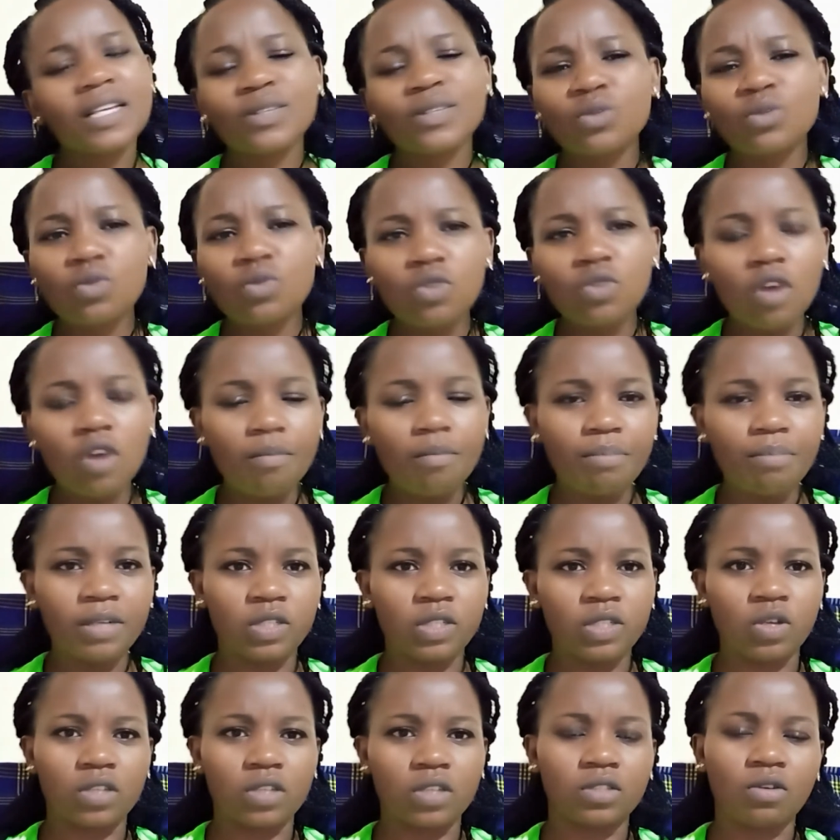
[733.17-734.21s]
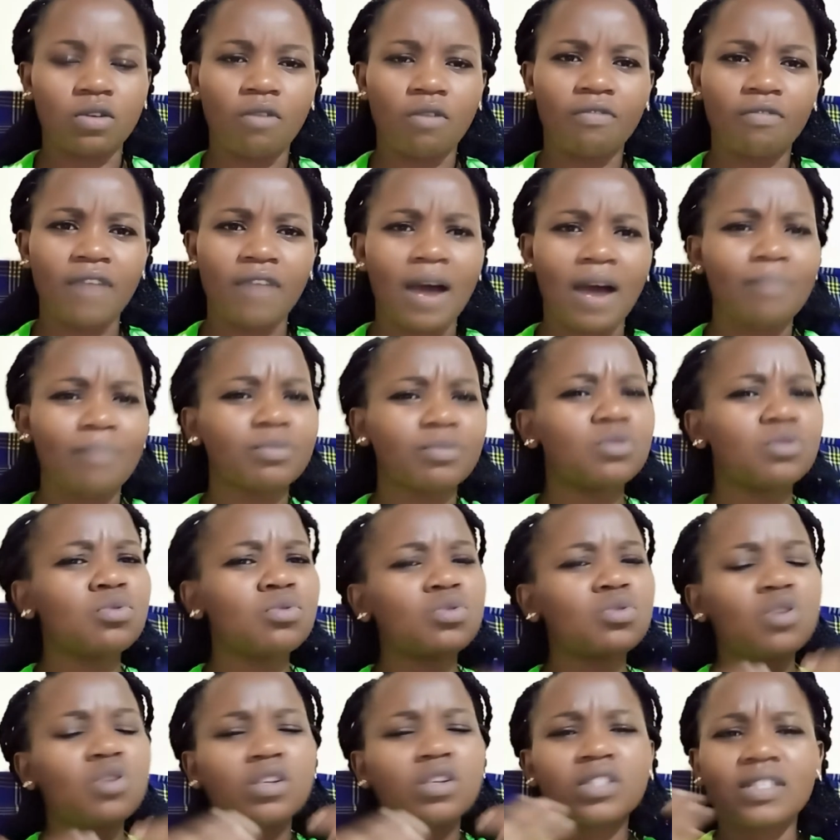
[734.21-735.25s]
do not beat yourself up do
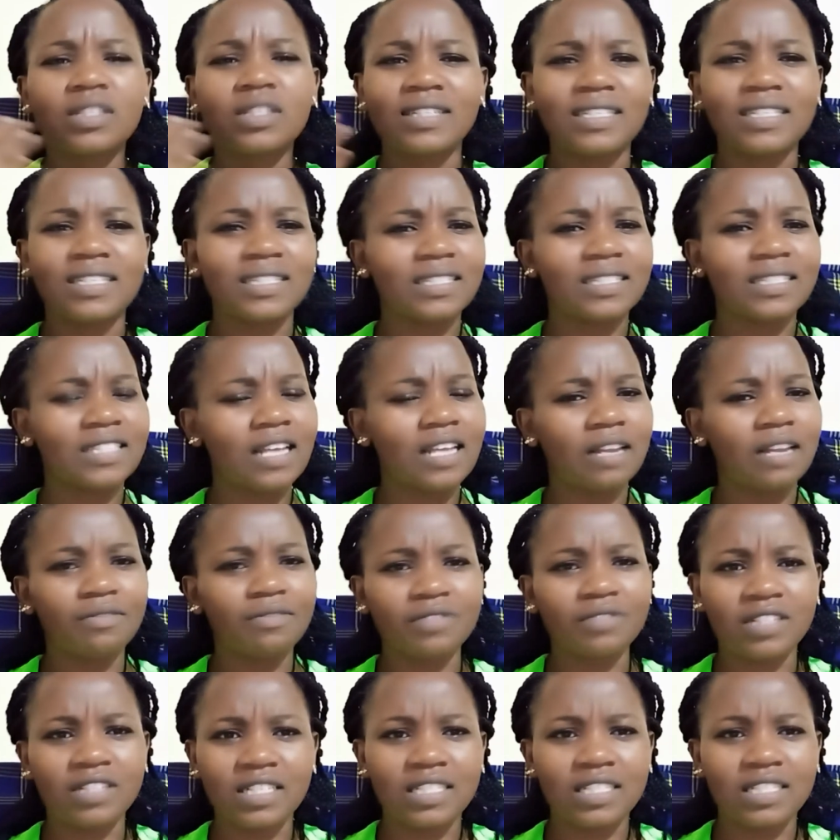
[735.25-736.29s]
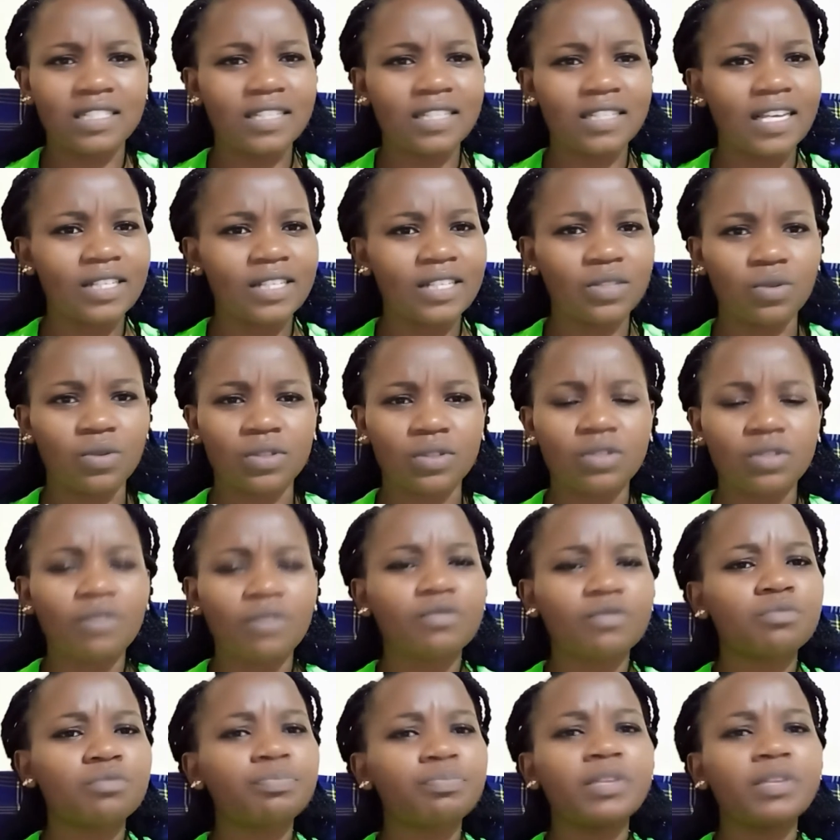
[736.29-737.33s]
not criticize criticize yourself
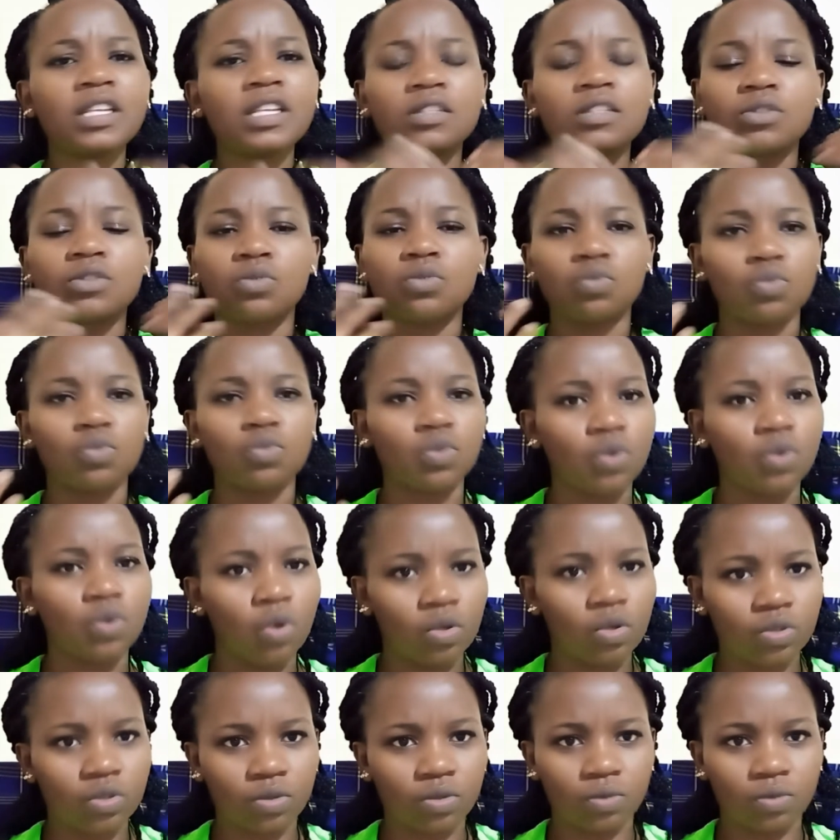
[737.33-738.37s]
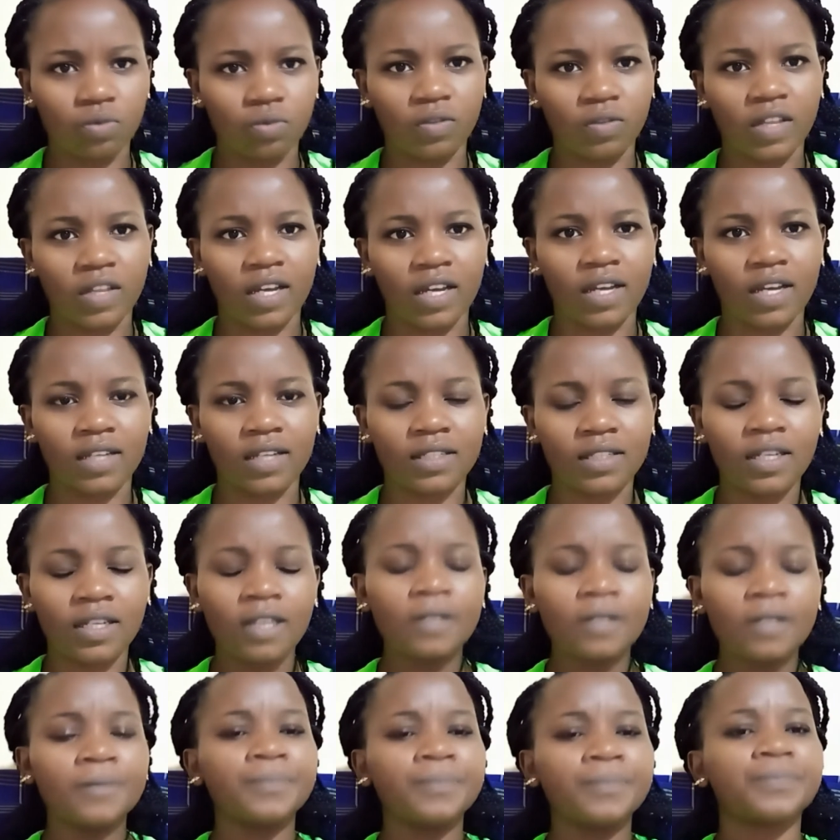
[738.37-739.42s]
please do not do that
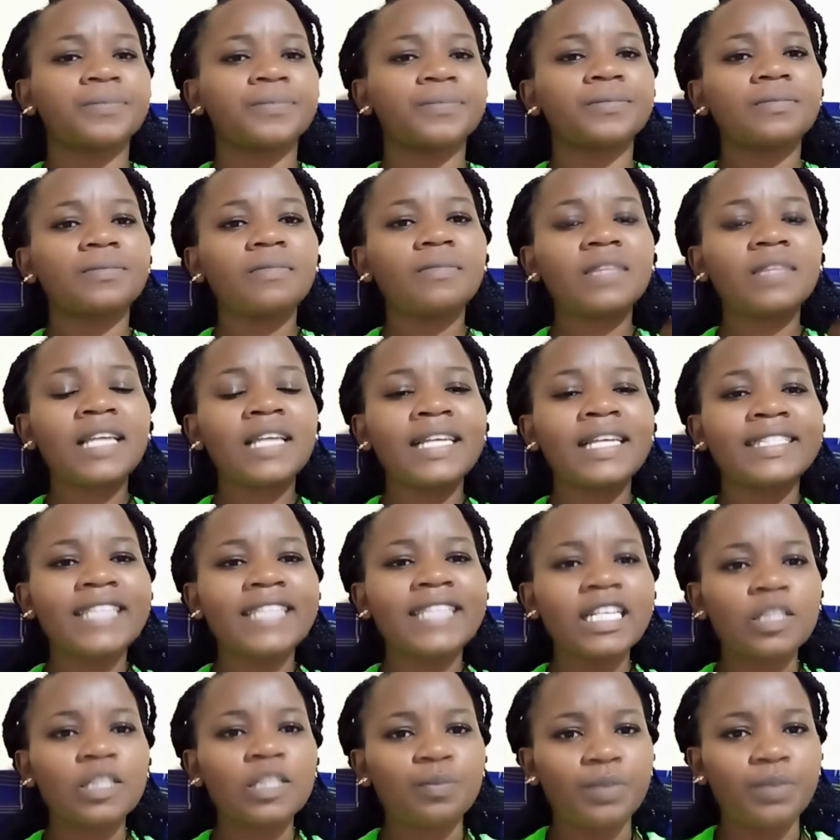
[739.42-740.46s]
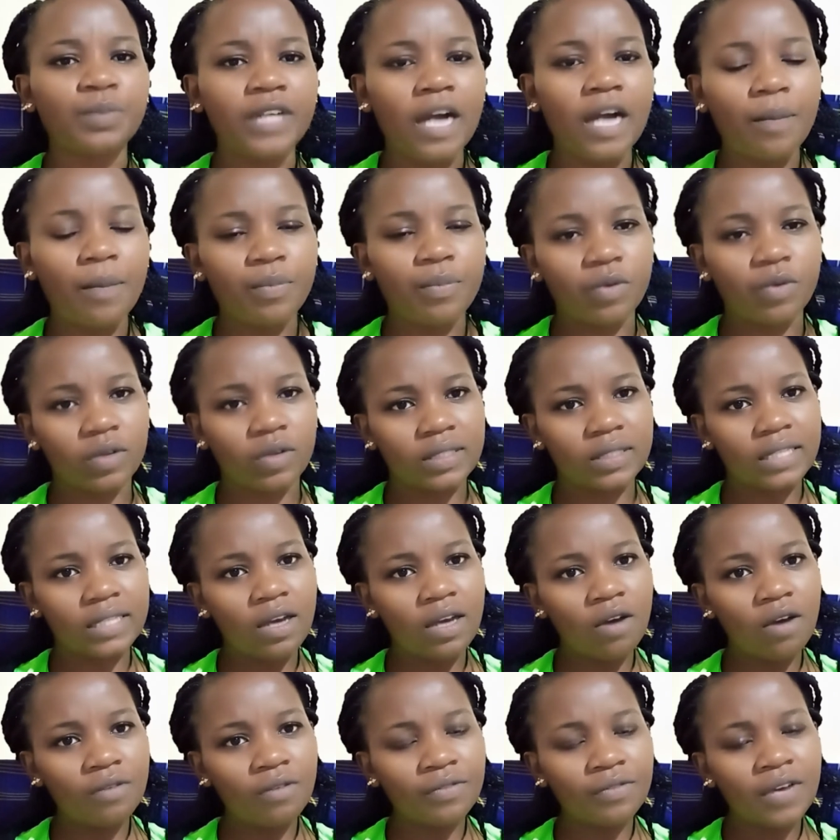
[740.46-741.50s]
just pick up
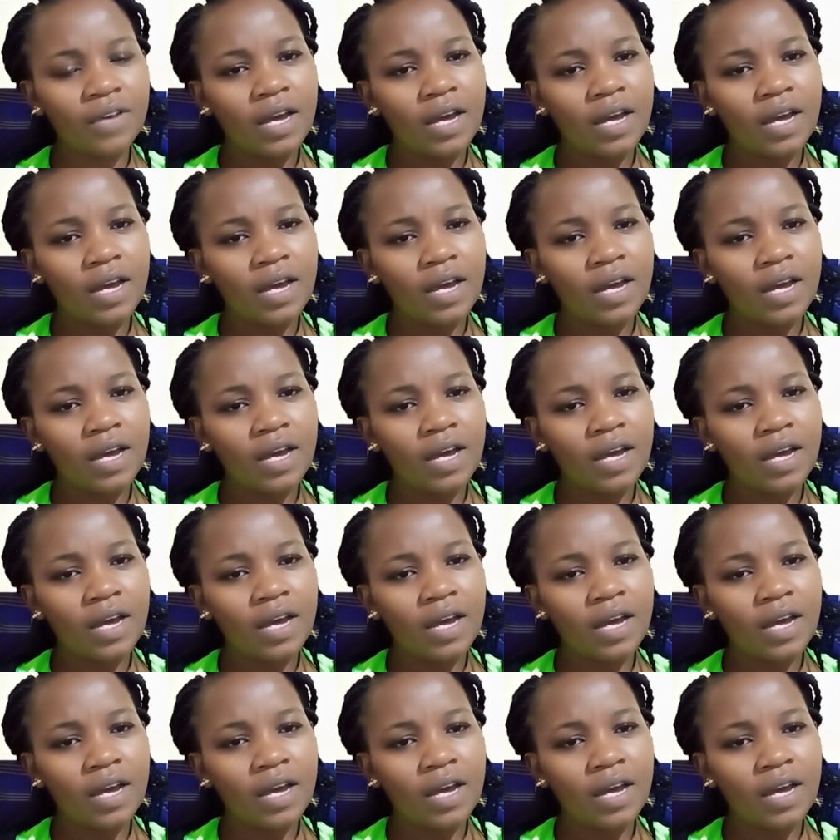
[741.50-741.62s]
yourself